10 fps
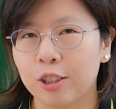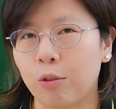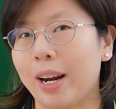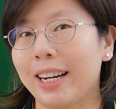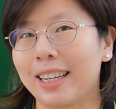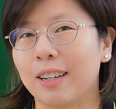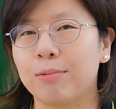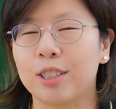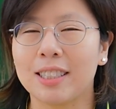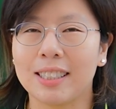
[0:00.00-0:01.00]
So when it
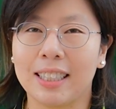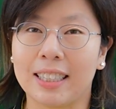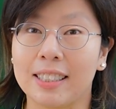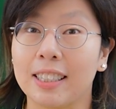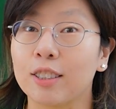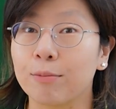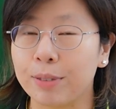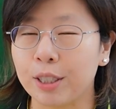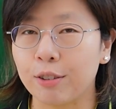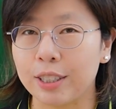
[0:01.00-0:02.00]
comes to selecting the
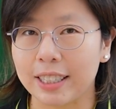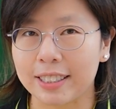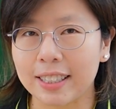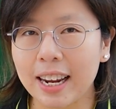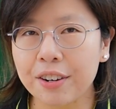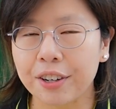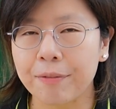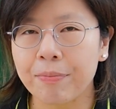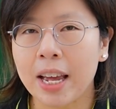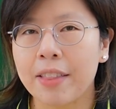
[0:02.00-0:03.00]
PoE
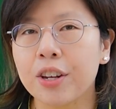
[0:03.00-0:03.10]
extender,